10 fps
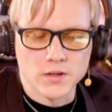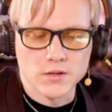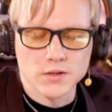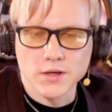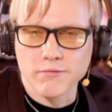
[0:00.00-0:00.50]

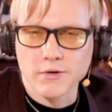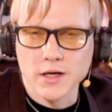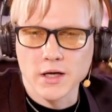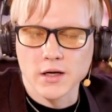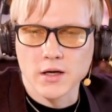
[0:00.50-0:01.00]

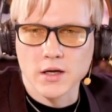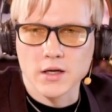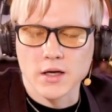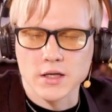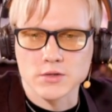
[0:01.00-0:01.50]
stiffening
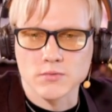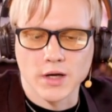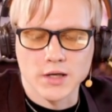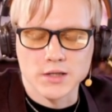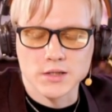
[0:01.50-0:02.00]
as
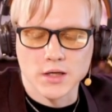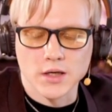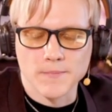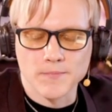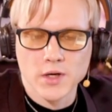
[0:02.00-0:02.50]
well as
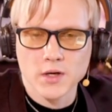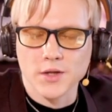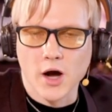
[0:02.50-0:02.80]
the